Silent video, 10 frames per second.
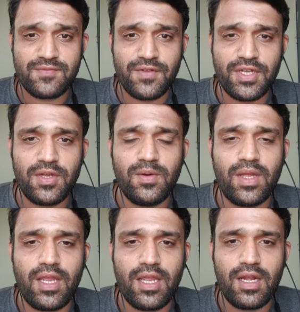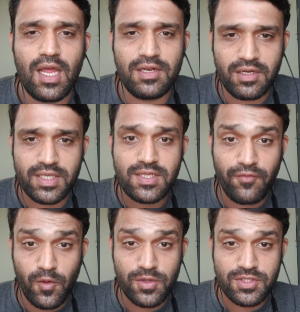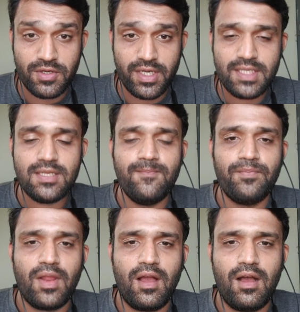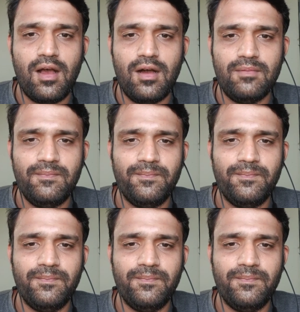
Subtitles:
video in 100 Days of Code series. Uh,